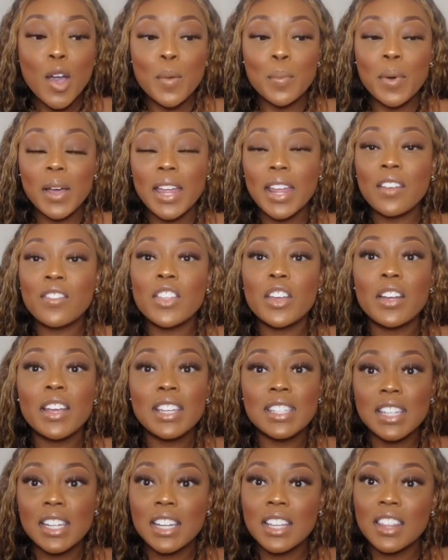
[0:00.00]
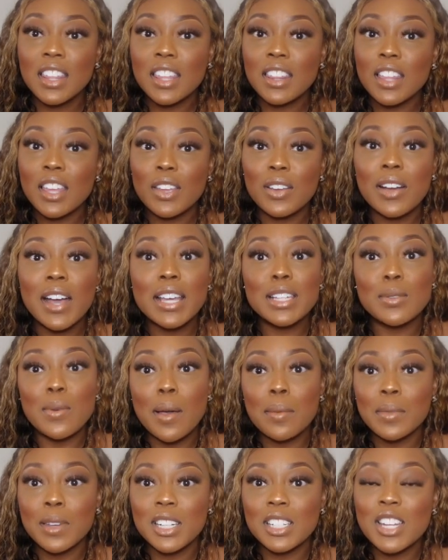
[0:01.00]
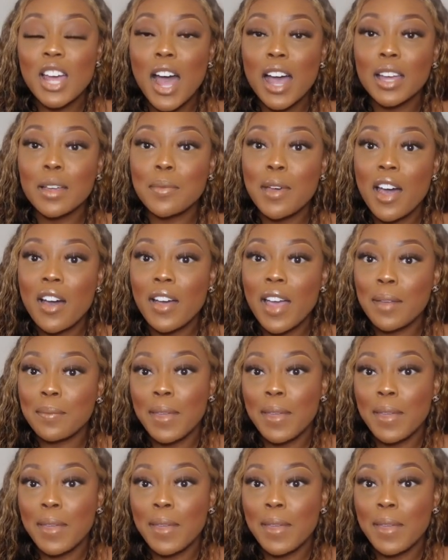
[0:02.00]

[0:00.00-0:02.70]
But if there is anything that you guys want me to talk about,